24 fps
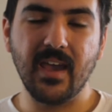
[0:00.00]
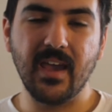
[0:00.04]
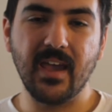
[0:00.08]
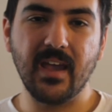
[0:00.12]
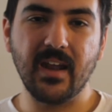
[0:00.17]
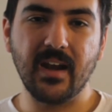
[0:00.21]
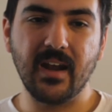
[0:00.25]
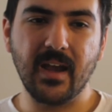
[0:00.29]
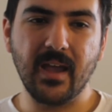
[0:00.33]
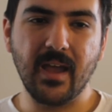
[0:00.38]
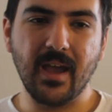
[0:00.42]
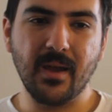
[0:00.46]

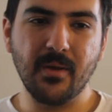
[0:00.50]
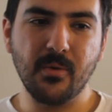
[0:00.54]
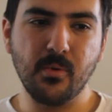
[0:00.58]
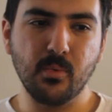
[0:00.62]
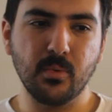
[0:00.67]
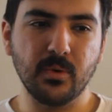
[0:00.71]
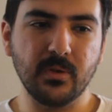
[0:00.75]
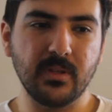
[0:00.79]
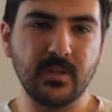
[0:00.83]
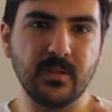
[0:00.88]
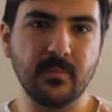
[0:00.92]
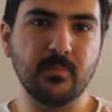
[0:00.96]
And I
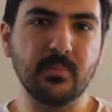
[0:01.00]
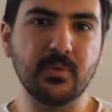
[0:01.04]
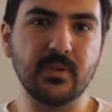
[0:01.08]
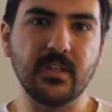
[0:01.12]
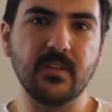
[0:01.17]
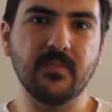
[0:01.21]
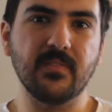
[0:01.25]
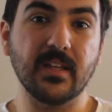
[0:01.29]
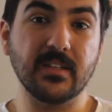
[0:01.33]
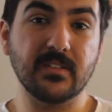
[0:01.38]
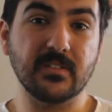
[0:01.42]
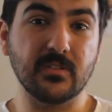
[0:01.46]
really
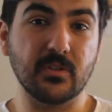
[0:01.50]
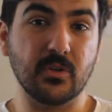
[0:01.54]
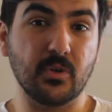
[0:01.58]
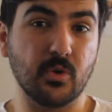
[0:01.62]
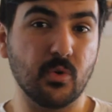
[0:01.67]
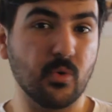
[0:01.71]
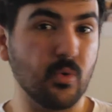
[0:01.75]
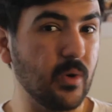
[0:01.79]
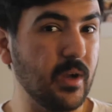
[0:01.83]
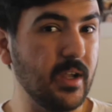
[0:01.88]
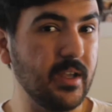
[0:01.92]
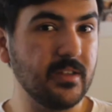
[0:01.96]
believe that's a
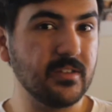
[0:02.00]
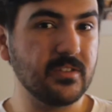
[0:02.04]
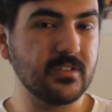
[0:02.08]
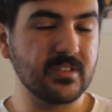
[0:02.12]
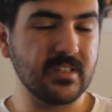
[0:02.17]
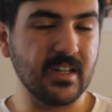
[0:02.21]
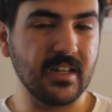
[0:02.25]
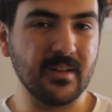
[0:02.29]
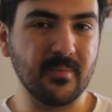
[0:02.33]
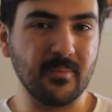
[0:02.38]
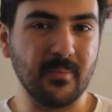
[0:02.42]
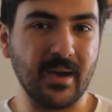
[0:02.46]
great
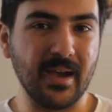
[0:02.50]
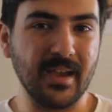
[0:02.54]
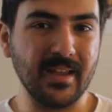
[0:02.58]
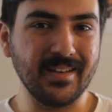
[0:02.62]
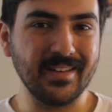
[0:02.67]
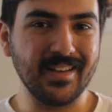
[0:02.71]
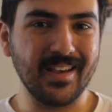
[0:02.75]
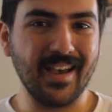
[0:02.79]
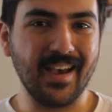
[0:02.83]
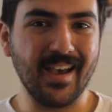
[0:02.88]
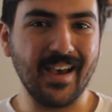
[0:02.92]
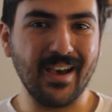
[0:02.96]
state of
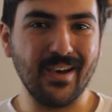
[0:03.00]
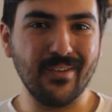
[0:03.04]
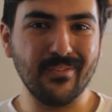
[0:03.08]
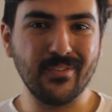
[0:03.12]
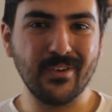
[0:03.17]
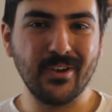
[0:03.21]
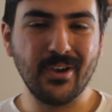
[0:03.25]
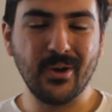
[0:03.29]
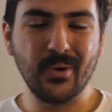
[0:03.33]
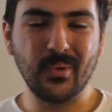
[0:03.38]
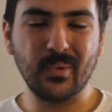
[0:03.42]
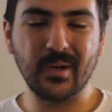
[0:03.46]
mind to
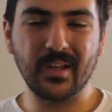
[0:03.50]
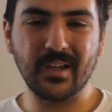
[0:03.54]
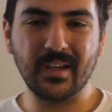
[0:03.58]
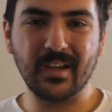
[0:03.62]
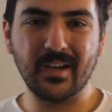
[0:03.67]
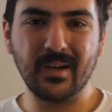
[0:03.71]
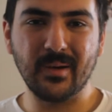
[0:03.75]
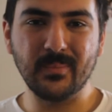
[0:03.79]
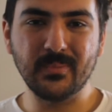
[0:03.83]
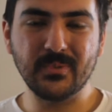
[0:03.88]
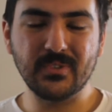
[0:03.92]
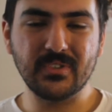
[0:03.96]
have when it
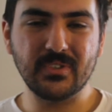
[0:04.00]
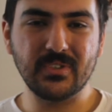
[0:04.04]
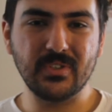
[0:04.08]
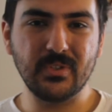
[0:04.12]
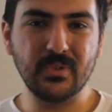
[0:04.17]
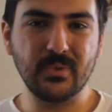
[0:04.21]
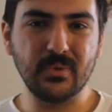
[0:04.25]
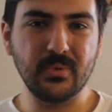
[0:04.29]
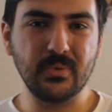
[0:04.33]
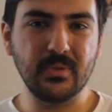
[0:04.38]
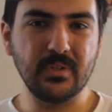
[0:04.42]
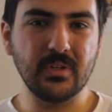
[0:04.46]
comes
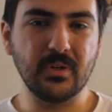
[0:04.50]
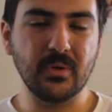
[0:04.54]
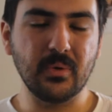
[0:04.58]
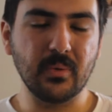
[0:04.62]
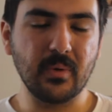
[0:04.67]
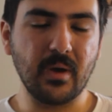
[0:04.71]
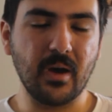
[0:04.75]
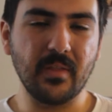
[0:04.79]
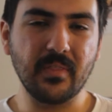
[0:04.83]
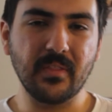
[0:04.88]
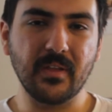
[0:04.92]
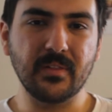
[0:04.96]

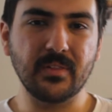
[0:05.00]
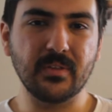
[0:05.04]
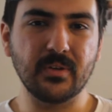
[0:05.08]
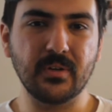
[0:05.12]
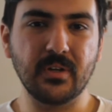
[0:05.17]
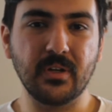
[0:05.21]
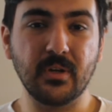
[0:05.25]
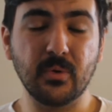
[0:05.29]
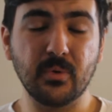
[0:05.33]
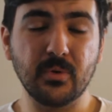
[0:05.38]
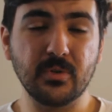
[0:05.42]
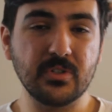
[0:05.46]
to, online
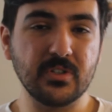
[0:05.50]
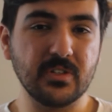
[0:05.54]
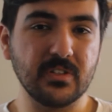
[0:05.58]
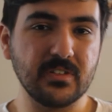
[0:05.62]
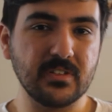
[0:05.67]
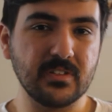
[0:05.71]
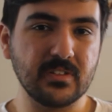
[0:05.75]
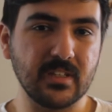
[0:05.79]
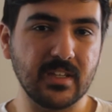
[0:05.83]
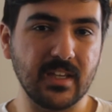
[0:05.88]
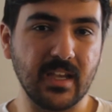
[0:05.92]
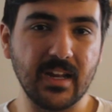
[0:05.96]
learning or
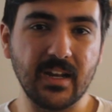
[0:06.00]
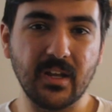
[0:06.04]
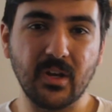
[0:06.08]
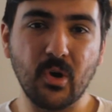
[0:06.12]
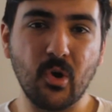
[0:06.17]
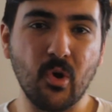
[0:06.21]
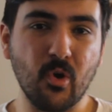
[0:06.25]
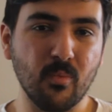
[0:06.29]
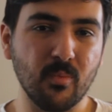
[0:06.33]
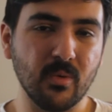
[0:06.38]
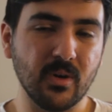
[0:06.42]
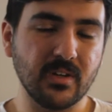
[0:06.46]
just getting
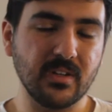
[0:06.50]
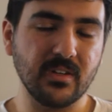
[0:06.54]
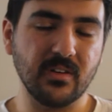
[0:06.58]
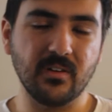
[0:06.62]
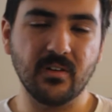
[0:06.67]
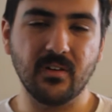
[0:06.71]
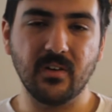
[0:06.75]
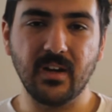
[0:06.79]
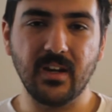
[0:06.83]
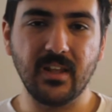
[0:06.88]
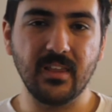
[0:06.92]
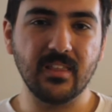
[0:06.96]
homework
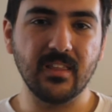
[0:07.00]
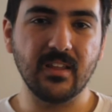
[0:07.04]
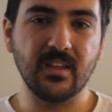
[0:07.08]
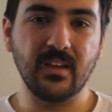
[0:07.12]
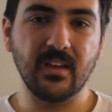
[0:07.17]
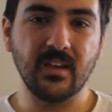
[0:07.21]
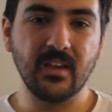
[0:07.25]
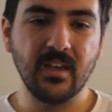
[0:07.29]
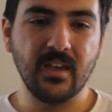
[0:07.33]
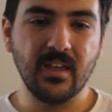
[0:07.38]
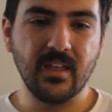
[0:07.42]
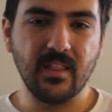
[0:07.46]
done or
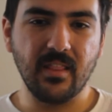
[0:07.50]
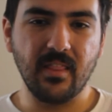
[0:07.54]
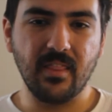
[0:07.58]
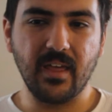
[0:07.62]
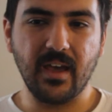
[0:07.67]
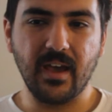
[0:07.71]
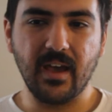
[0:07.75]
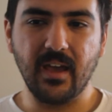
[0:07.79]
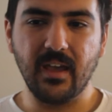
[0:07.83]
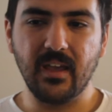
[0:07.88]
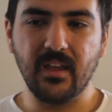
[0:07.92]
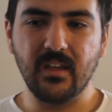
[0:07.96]
anything
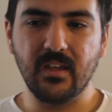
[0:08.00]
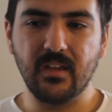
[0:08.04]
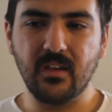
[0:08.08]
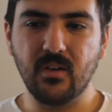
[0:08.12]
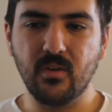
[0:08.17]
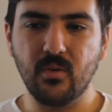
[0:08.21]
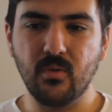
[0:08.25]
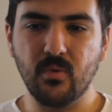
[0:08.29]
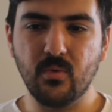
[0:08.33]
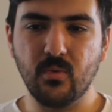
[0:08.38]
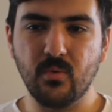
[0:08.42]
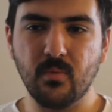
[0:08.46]
that
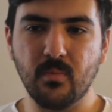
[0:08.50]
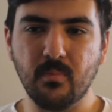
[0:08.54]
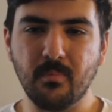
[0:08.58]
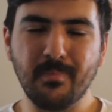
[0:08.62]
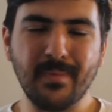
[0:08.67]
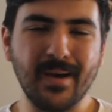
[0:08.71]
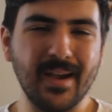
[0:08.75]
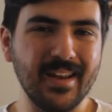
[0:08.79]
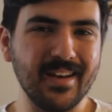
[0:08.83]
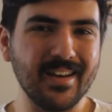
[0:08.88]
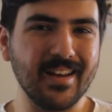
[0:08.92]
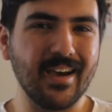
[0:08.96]
you
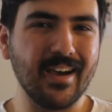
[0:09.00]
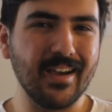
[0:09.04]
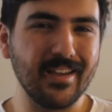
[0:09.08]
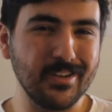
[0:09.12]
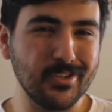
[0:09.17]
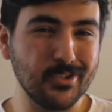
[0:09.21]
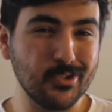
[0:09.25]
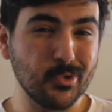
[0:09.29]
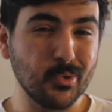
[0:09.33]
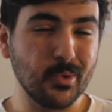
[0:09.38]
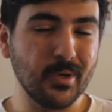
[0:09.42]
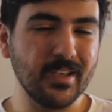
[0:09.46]
might not
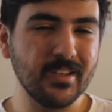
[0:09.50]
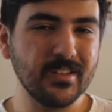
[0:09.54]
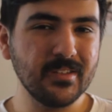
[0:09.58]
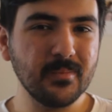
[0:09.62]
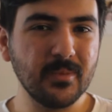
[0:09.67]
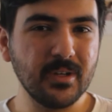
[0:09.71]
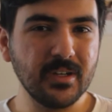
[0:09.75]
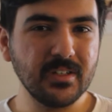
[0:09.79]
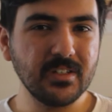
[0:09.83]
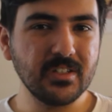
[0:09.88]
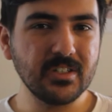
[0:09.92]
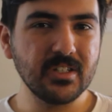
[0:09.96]
enjoy as
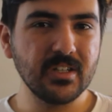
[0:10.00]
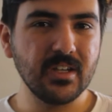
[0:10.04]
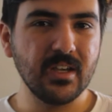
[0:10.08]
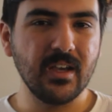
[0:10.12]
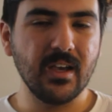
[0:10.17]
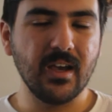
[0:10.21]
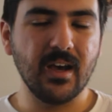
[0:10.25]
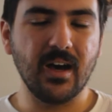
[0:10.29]
much.